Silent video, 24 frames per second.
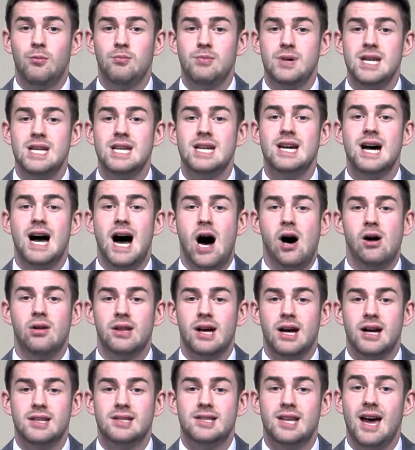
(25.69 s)
media
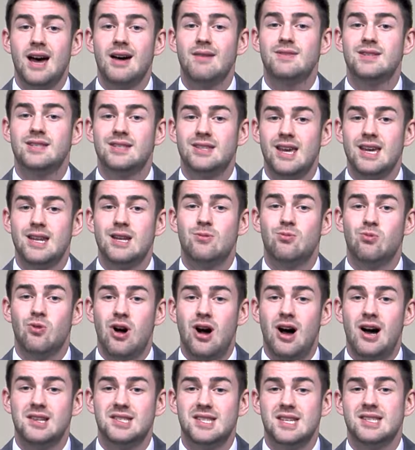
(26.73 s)
outlets have slated
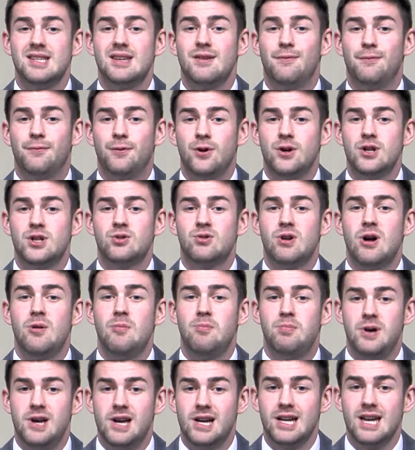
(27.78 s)
Ross as a first-round
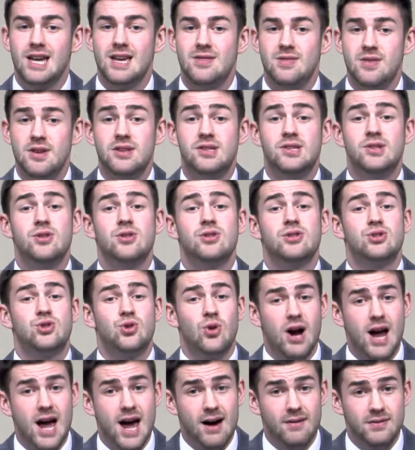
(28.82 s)
pick in this year's
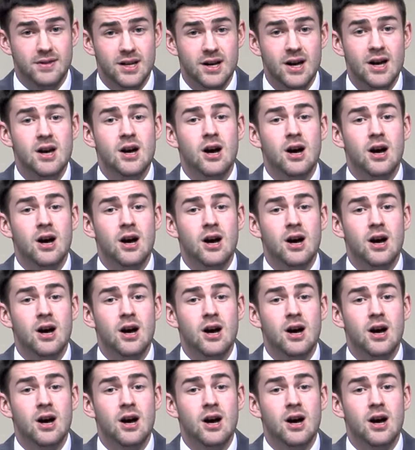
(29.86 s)
draft.